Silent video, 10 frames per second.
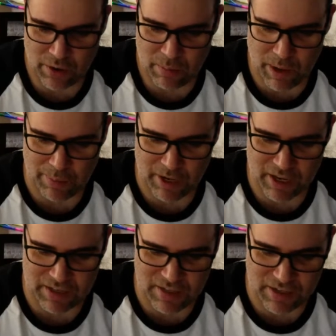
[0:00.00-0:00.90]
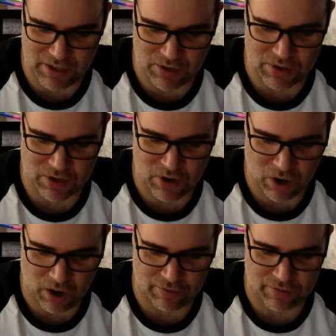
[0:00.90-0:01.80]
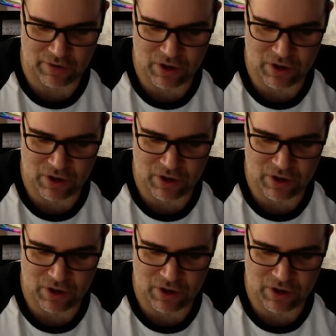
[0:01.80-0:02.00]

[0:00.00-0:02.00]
Mama continued to cough.